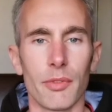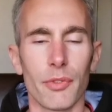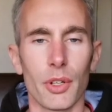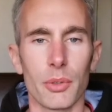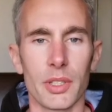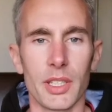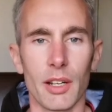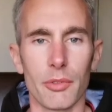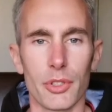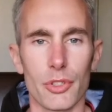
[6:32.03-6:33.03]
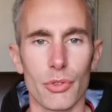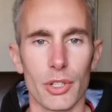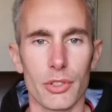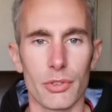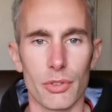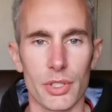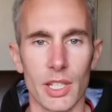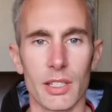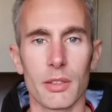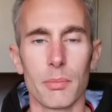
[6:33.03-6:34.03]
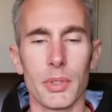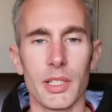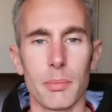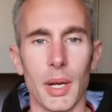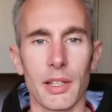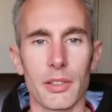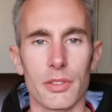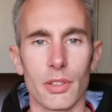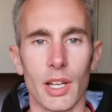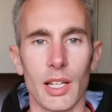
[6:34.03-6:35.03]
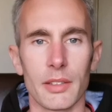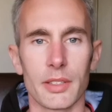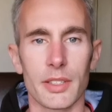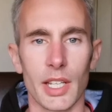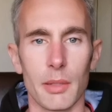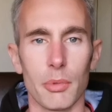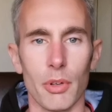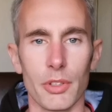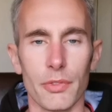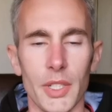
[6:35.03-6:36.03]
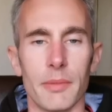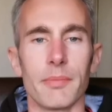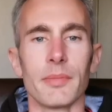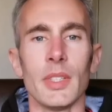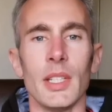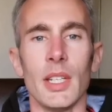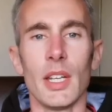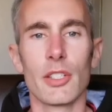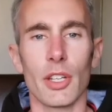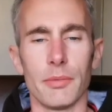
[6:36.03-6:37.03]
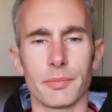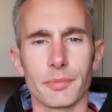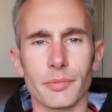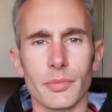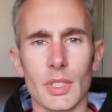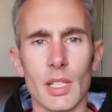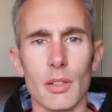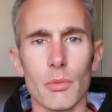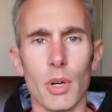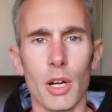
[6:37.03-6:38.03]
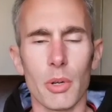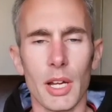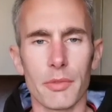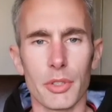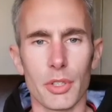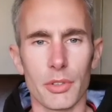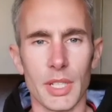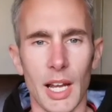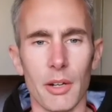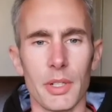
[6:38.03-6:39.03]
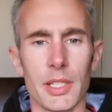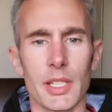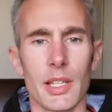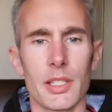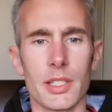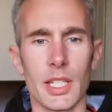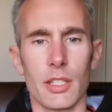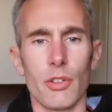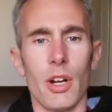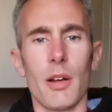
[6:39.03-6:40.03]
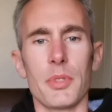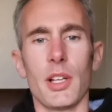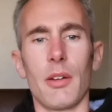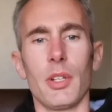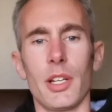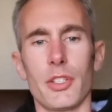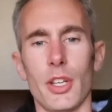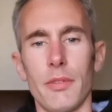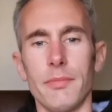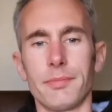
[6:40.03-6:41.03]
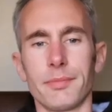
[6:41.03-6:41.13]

following the other instructions, you'll stay completely balanced and stable on your feet. So what I will have you do now is stick your arms out like so.